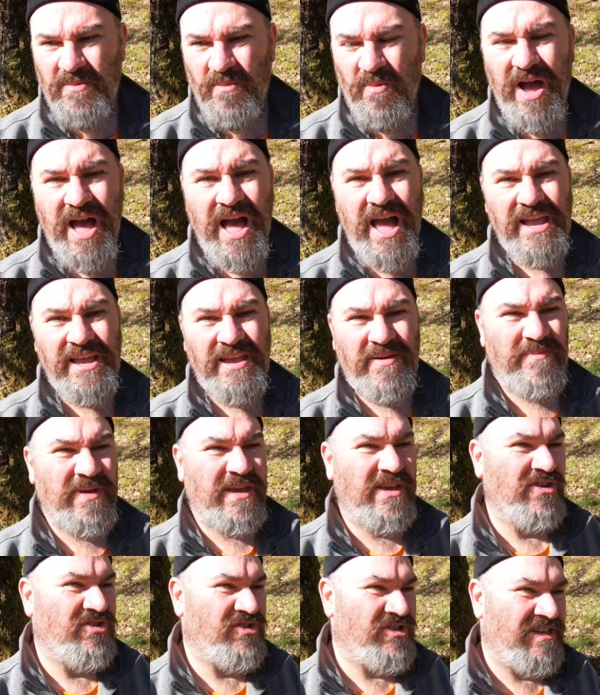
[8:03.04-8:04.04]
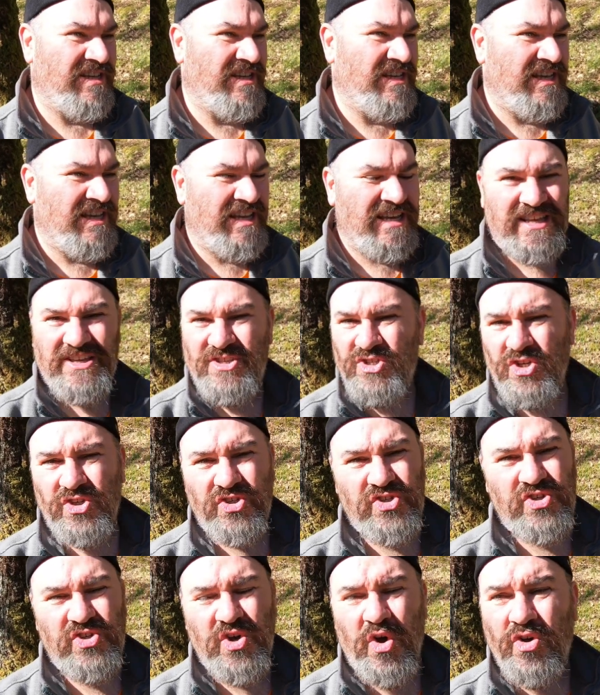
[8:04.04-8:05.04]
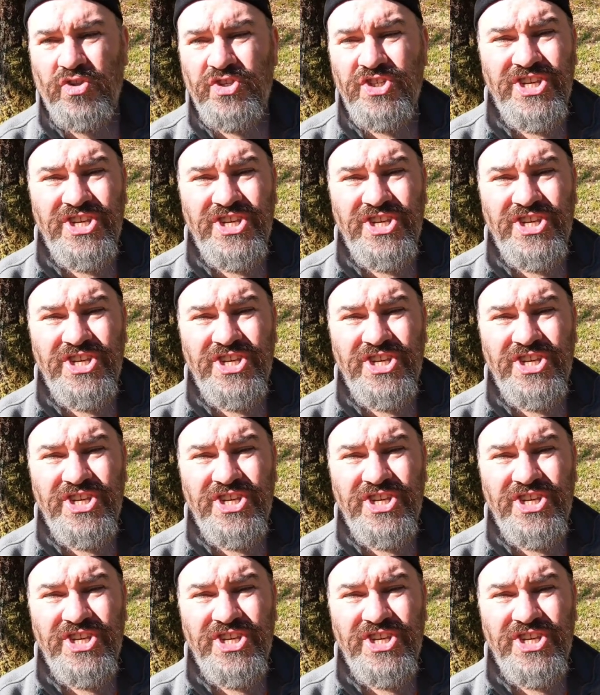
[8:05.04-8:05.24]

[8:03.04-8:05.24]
Why? Because just so